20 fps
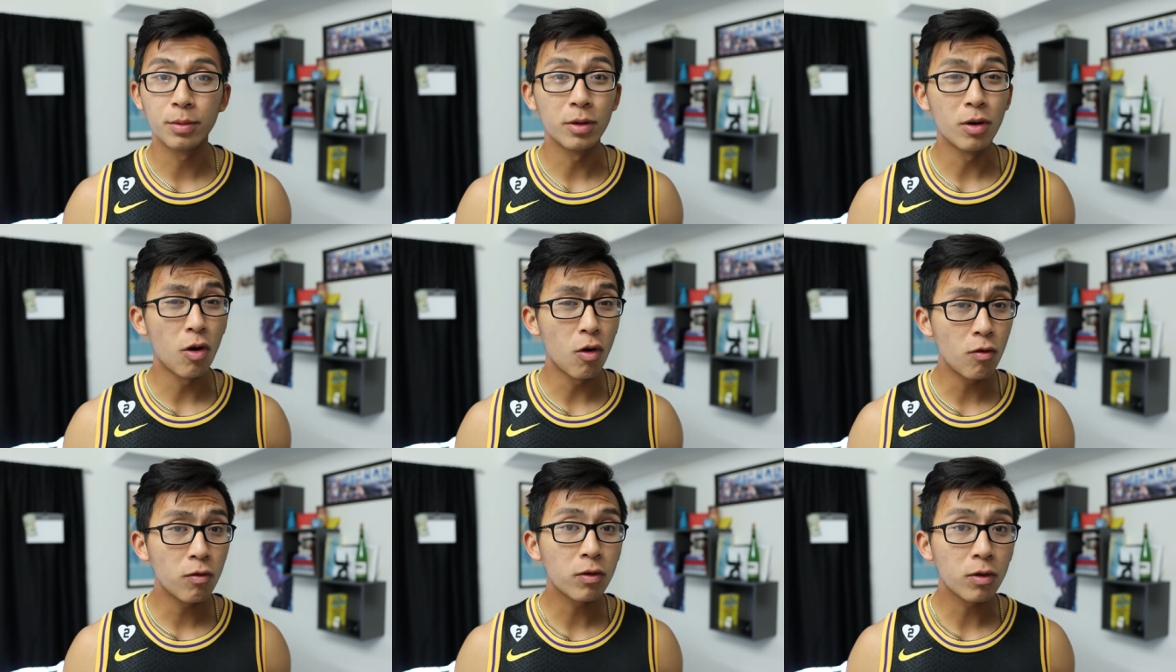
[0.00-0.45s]
but
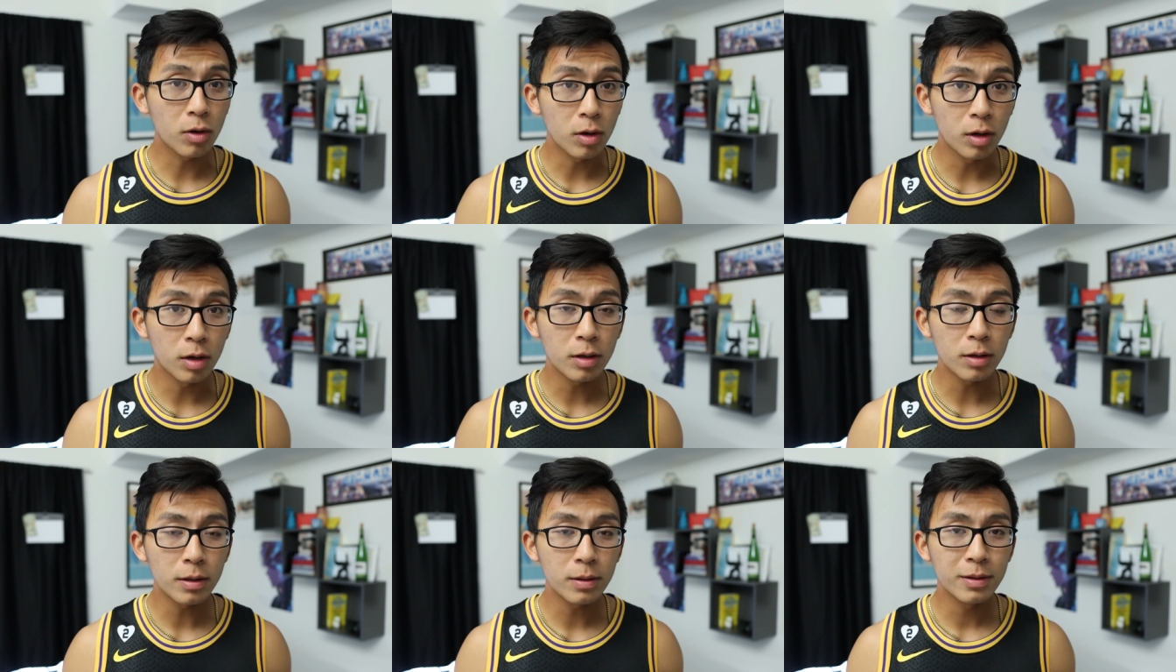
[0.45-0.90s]

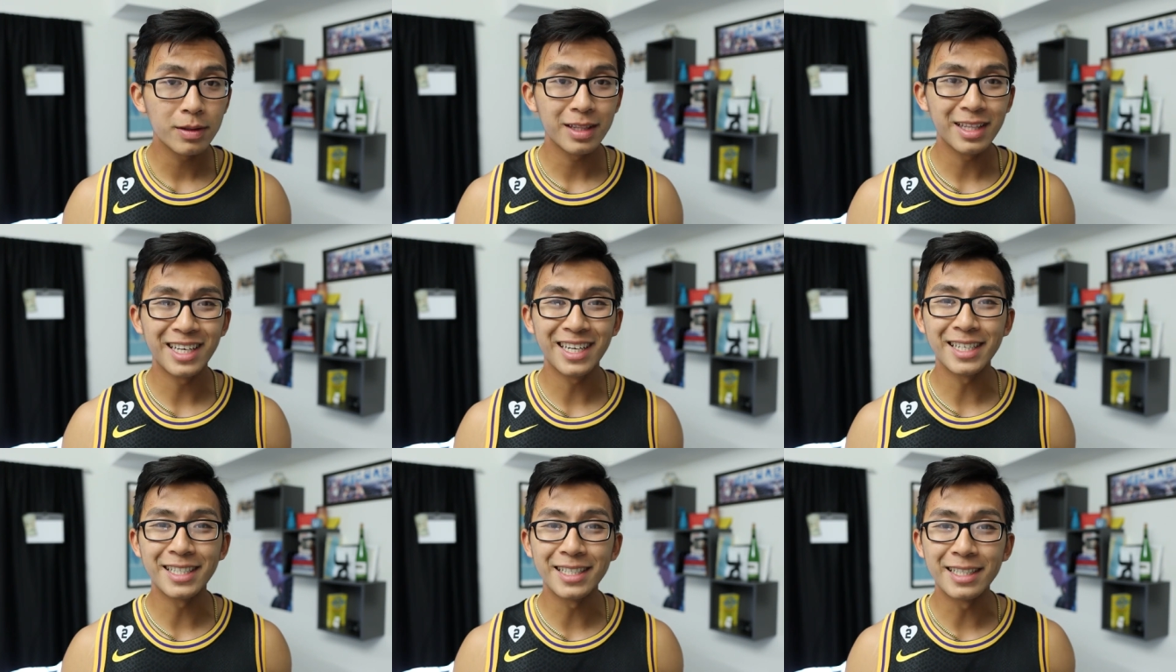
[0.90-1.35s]
overall
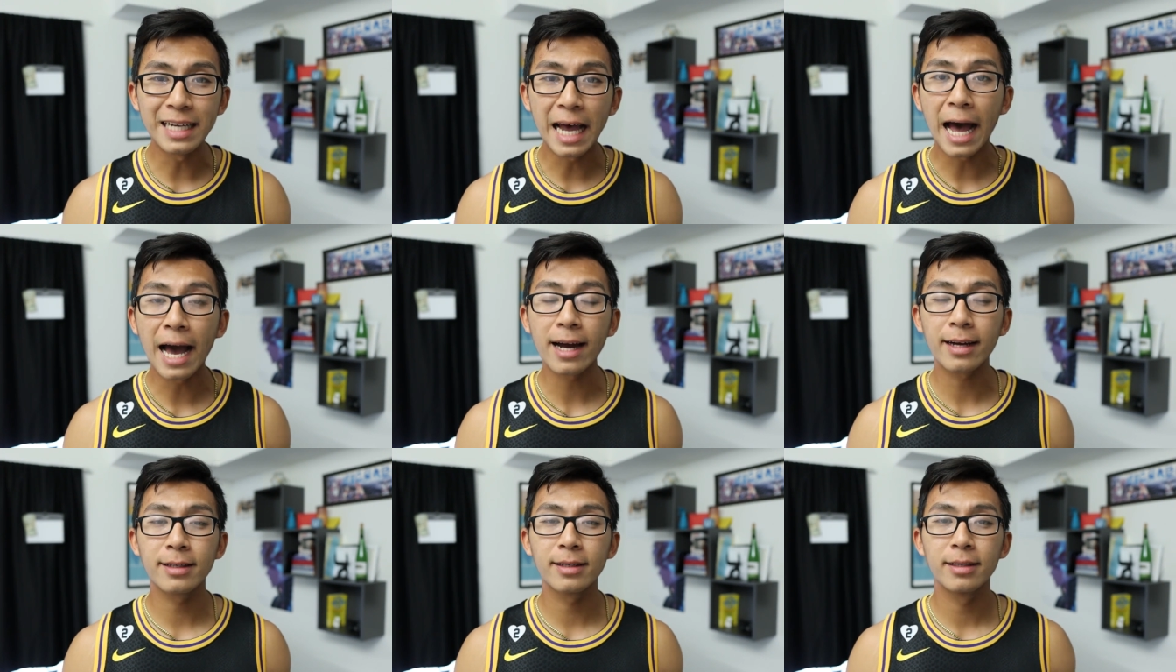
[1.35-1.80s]
the
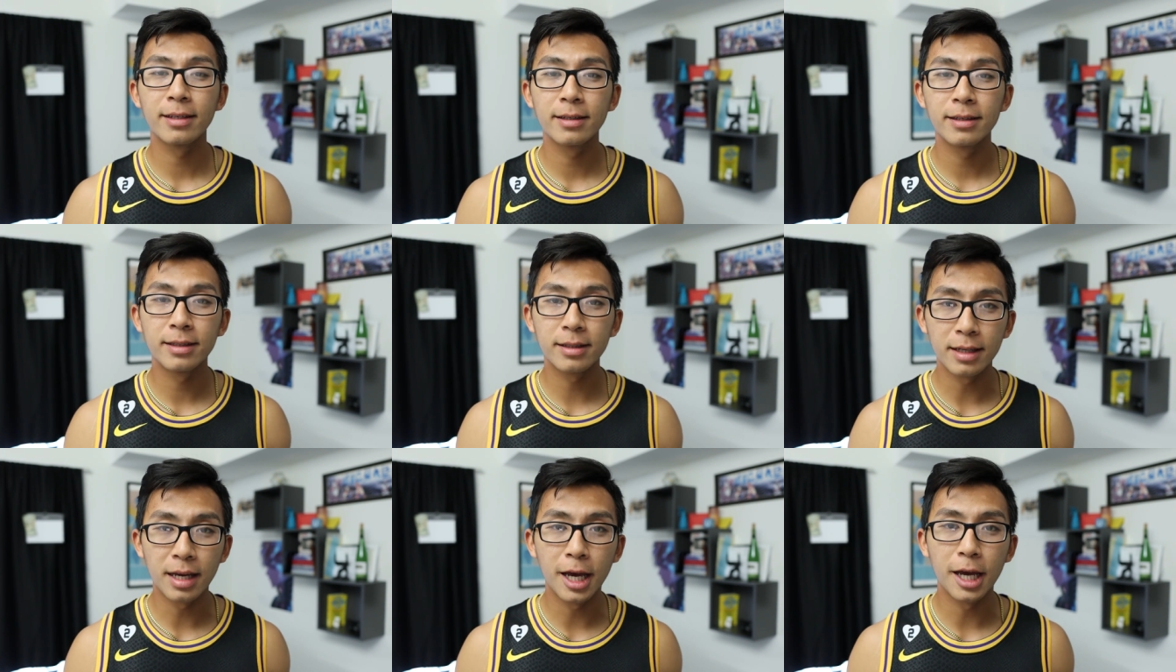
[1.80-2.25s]
exact
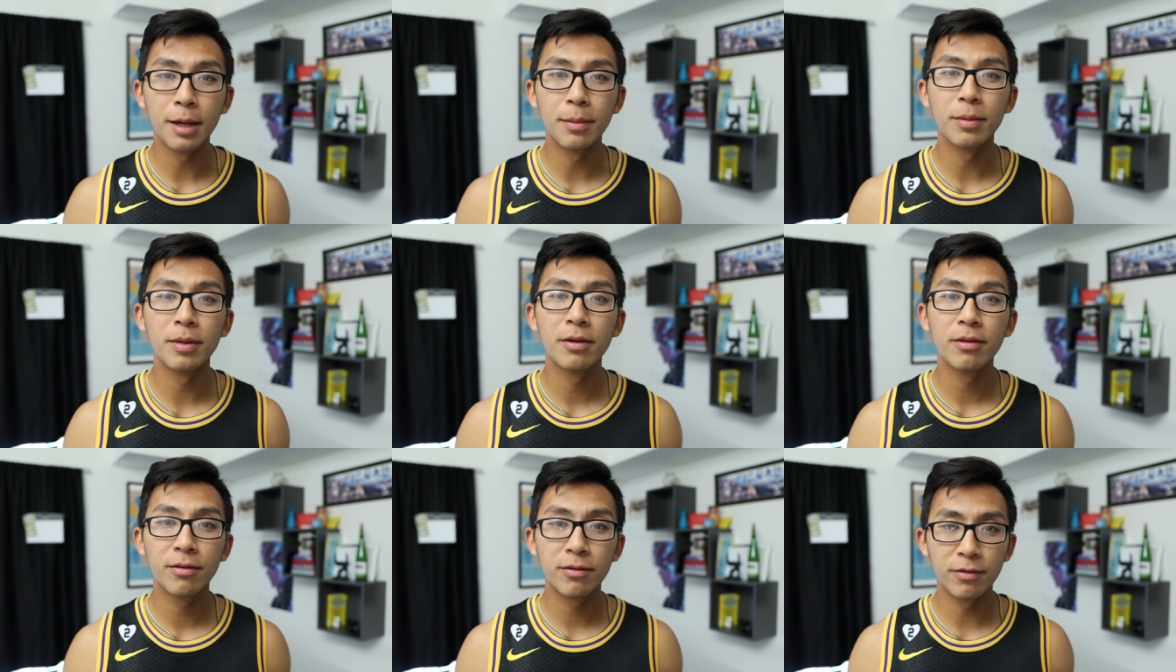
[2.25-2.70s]

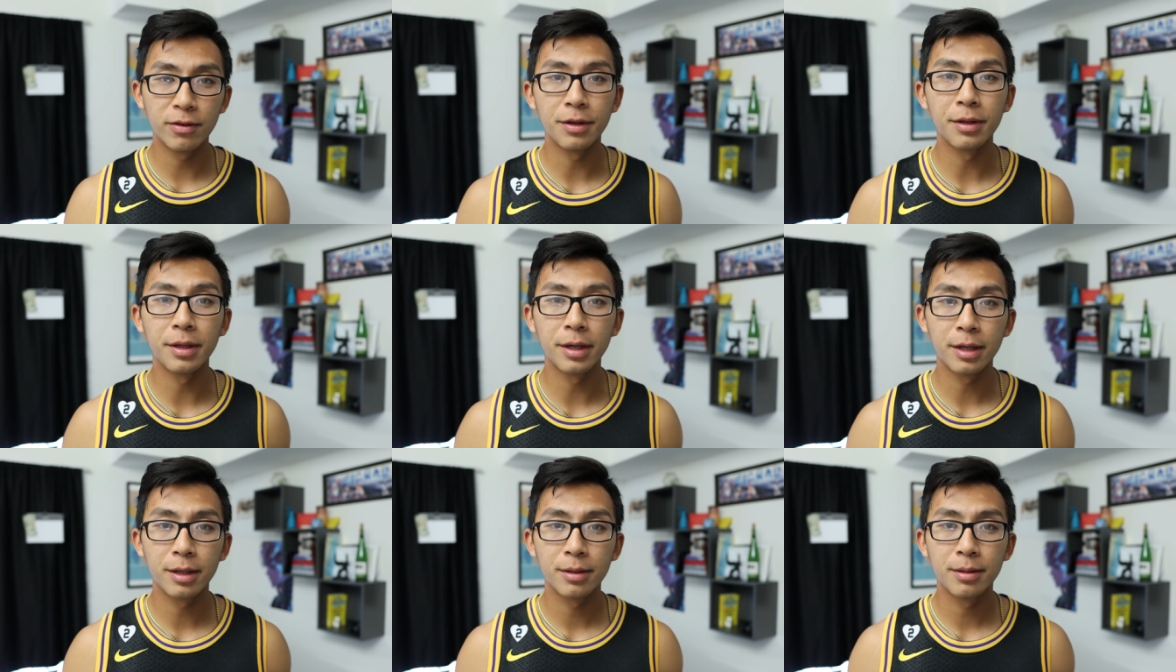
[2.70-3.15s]
same
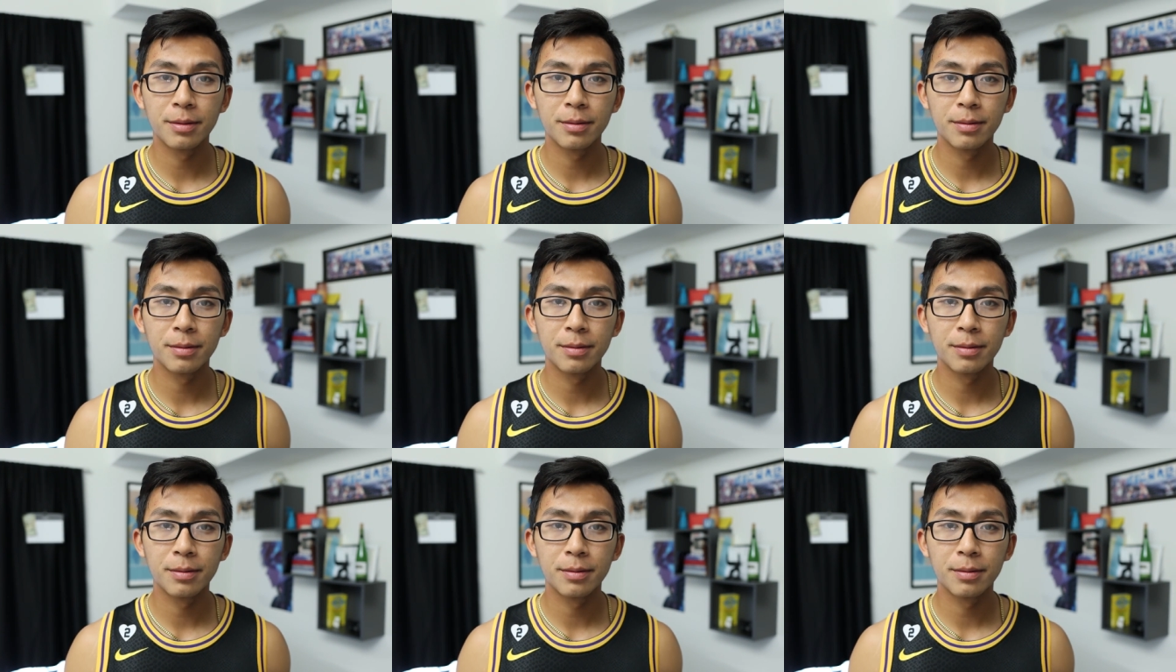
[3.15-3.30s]
feeling.